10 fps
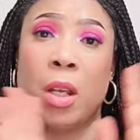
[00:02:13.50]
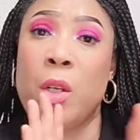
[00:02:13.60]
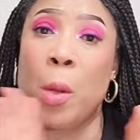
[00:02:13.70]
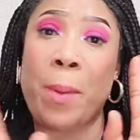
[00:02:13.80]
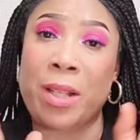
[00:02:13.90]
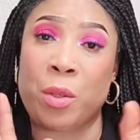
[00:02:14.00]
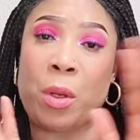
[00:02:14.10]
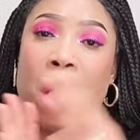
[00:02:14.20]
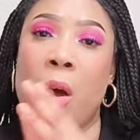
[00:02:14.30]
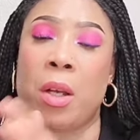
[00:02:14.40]
in no
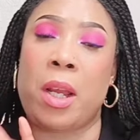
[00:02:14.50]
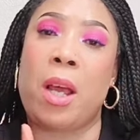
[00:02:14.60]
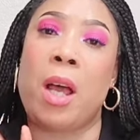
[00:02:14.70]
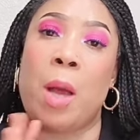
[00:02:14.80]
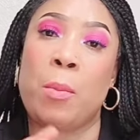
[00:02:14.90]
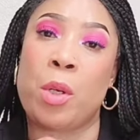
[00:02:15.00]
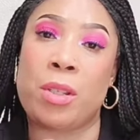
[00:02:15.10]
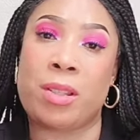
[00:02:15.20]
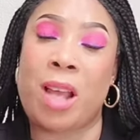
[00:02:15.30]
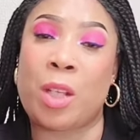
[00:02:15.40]
particular order, I'm going
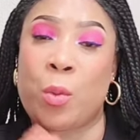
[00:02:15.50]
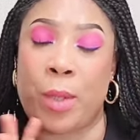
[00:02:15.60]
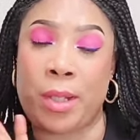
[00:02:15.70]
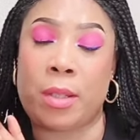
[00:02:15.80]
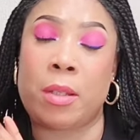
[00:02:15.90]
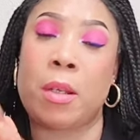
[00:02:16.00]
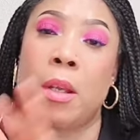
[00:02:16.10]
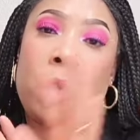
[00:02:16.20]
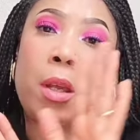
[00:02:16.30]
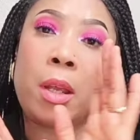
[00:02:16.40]
to start with
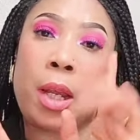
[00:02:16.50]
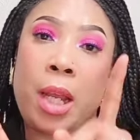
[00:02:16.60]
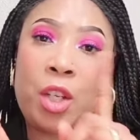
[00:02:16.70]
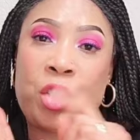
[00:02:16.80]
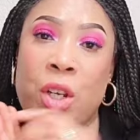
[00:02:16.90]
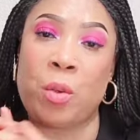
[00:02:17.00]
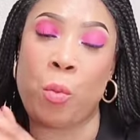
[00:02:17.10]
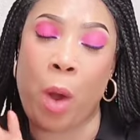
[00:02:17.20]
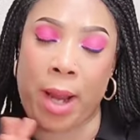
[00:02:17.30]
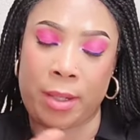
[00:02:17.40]

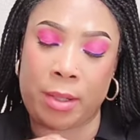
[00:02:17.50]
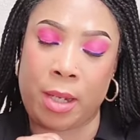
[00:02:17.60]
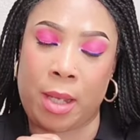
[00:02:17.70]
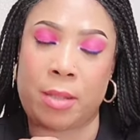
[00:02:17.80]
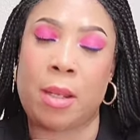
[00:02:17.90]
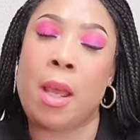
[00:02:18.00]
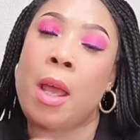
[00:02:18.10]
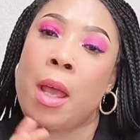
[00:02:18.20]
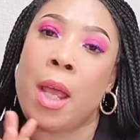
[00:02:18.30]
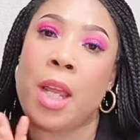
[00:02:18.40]
Asian White. Yes.
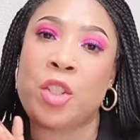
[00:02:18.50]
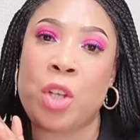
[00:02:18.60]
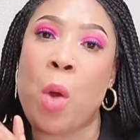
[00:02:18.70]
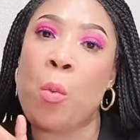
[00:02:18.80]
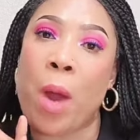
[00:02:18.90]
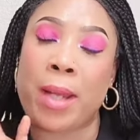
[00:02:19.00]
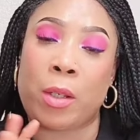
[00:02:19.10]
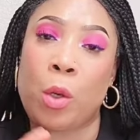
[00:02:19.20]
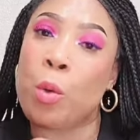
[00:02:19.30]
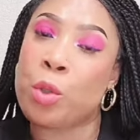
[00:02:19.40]
Asian
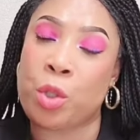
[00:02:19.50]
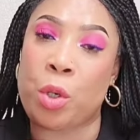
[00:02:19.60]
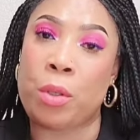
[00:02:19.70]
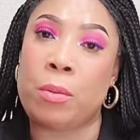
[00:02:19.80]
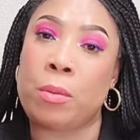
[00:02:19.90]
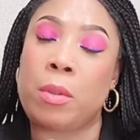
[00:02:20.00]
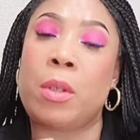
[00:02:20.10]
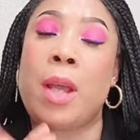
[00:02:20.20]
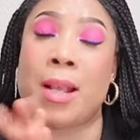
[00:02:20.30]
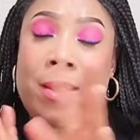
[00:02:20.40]
White Lotion,
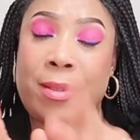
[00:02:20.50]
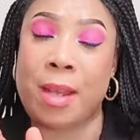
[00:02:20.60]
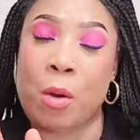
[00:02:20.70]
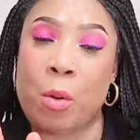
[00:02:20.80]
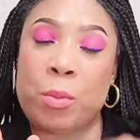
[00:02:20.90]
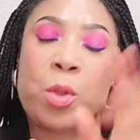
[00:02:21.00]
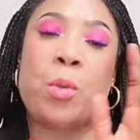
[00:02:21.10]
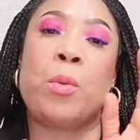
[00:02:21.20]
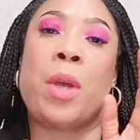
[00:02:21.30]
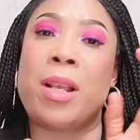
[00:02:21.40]
it has a serum
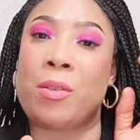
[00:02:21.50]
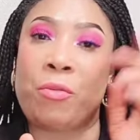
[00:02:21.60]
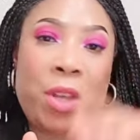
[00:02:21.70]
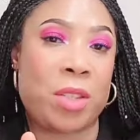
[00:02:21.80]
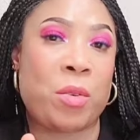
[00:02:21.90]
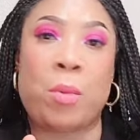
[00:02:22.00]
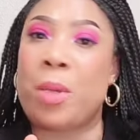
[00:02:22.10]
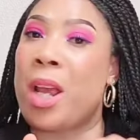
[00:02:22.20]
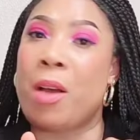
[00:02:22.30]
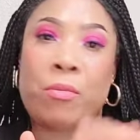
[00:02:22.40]
too. It has a face
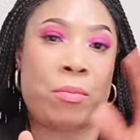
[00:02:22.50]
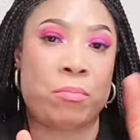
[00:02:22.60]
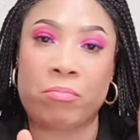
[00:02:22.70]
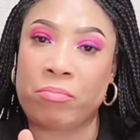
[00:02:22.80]
cream they have.